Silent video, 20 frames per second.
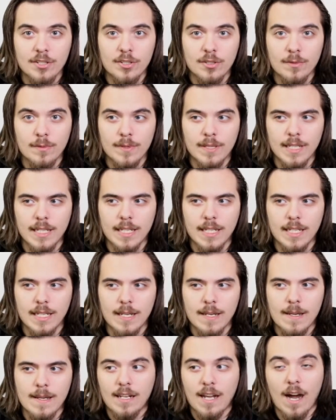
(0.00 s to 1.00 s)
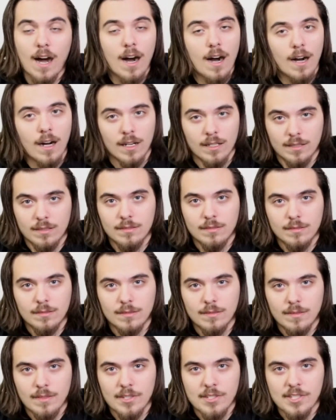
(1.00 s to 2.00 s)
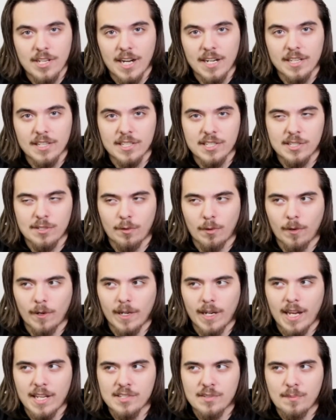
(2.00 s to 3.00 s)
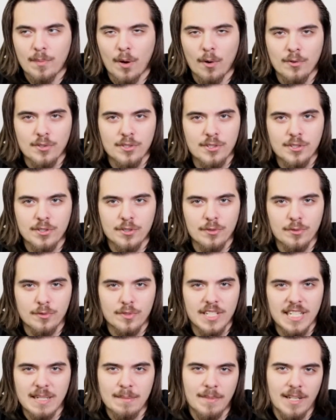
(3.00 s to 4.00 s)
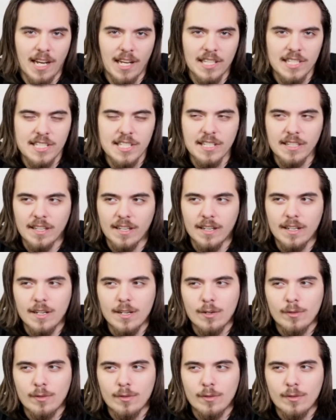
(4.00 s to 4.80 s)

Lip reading: to the Kong side of the story as opposed to Team Godzilla,